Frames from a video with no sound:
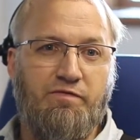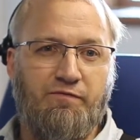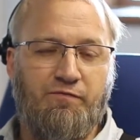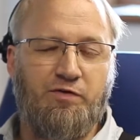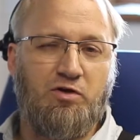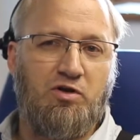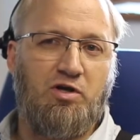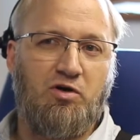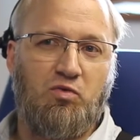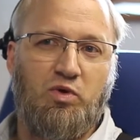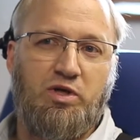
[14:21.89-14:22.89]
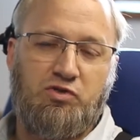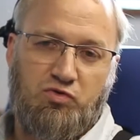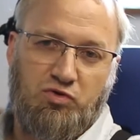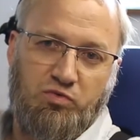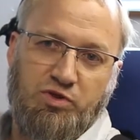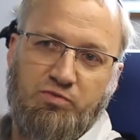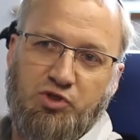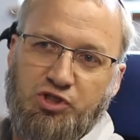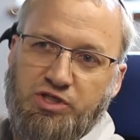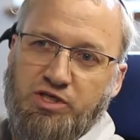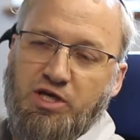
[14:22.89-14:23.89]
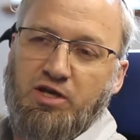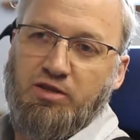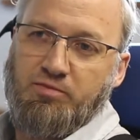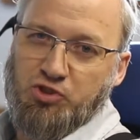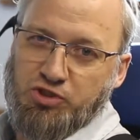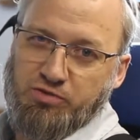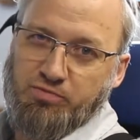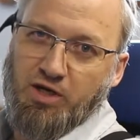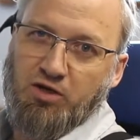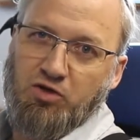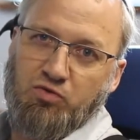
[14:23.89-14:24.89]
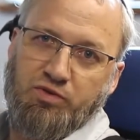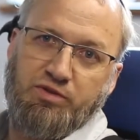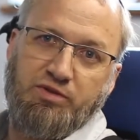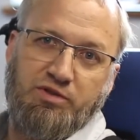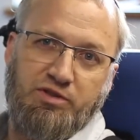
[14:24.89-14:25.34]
figuring out what is wrong with the machine, getting the machine back going,